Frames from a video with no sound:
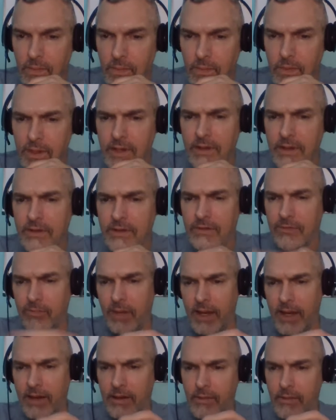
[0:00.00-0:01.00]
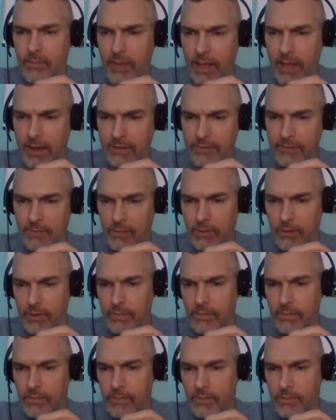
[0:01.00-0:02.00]
Would an expired
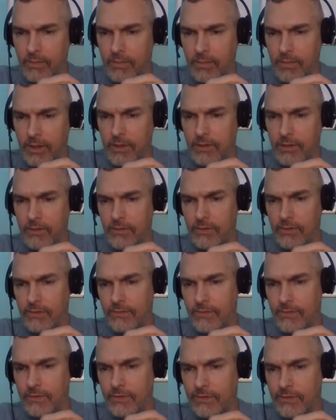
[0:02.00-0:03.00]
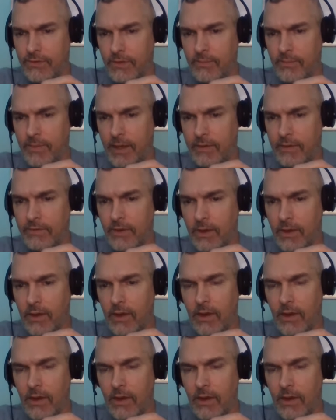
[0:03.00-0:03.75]
passport be used for the C-PASS?